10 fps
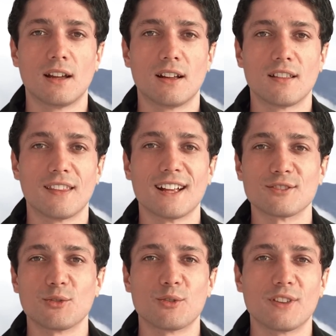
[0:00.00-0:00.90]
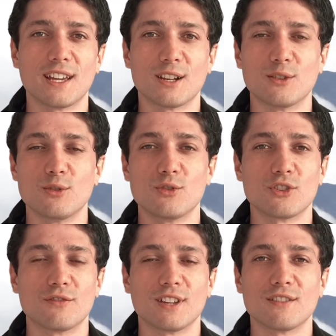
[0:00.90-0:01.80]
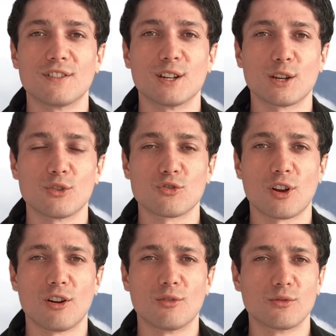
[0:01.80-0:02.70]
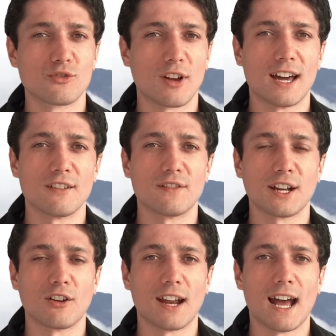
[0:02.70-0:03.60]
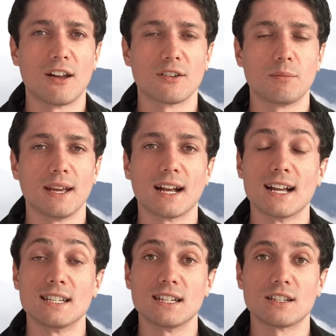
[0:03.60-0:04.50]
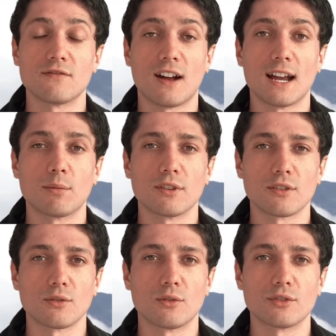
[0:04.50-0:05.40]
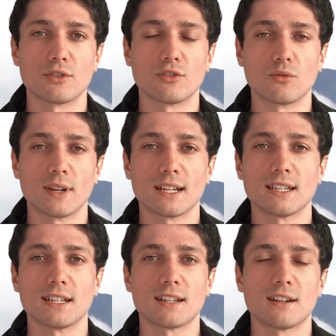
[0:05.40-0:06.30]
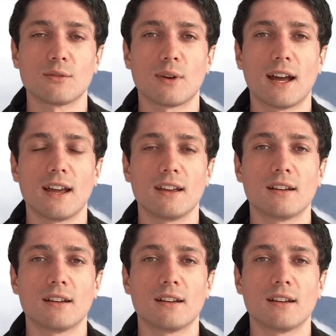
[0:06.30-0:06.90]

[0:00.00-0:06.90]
That's all the illusion of effort and control, trying to figure it out, being identified with a thought, directing it in a way.